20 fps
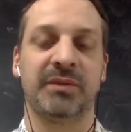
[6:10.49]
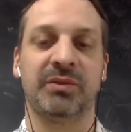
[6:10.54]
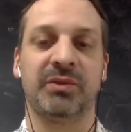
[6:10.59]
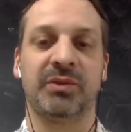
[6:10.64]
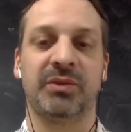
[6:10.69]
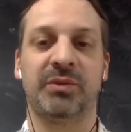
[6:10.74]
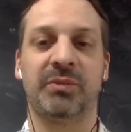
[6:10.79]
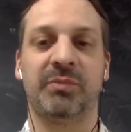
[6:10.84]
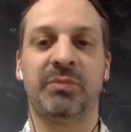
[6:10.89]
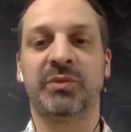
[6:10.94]

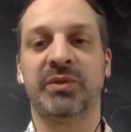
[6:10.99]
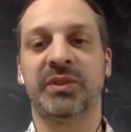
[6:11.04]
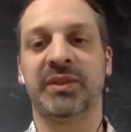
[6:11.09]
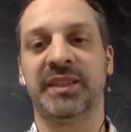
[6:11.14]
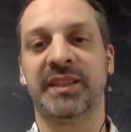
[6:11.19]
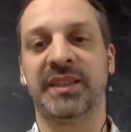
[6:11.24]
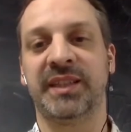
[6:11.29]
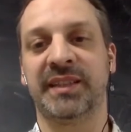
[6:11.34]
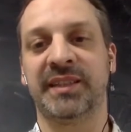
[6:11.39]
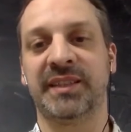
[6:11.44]
So
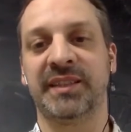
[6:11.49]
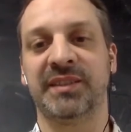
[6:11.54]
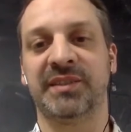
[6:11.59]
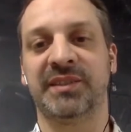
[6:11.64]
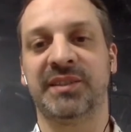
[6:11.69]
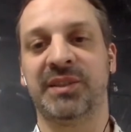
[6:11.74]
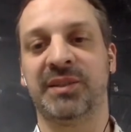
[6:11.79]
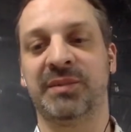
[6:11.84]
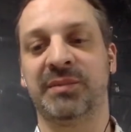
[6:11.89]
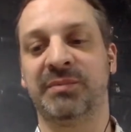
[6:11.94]
mostly I did
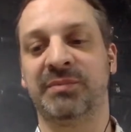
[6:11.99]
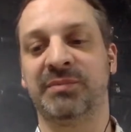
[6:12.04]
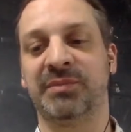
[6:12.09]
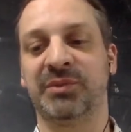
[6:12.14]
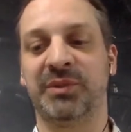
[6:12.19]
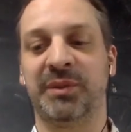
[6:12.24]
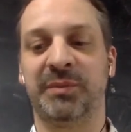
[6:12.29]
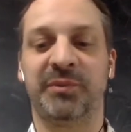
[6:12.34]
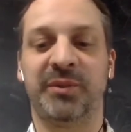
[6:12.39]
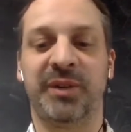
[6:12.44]
some
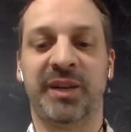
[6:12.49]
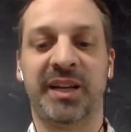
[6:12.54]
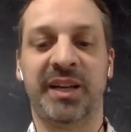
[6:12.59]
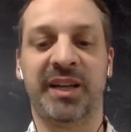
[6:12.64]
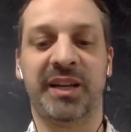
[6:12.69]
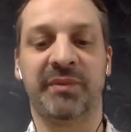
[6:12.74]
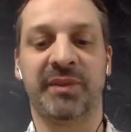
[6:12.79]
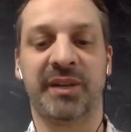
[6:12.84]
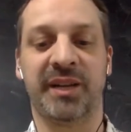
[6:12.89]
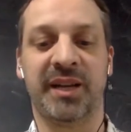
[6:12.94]
script
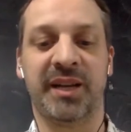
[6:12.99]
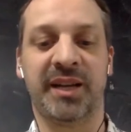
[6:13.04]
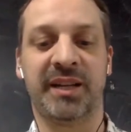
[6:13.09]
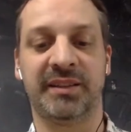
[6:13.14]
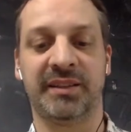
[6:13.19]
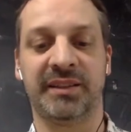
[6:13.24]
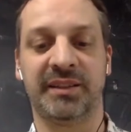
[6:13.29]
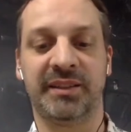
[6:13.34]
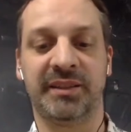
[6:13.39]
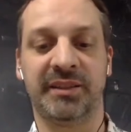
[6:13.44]
writing when I
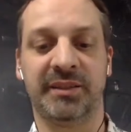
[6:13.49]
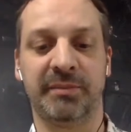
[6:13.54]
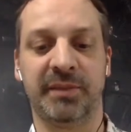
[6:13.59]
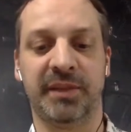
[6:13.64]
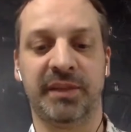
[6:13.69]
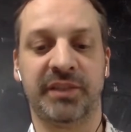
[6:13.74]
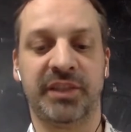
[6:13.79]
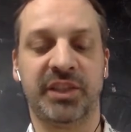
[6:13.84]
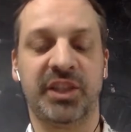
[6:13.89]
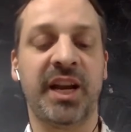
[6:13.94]
had a little
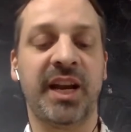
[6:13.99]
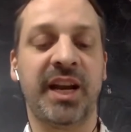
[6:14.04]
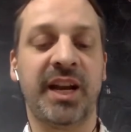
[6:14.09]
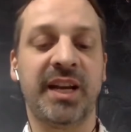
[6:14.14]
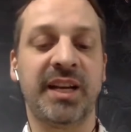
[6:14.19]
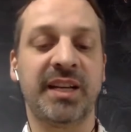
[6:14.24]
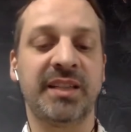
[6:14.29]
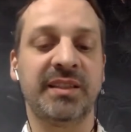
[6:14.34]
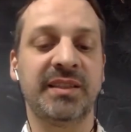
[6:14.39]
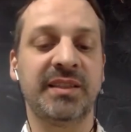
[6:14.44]
bit of
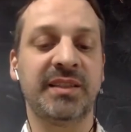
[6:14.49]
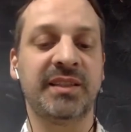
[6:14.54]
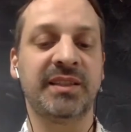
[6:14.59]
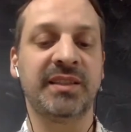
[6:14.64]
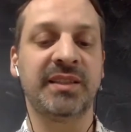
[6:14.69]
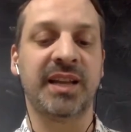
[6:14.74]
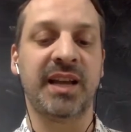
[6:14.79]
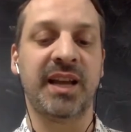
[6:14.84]
chance,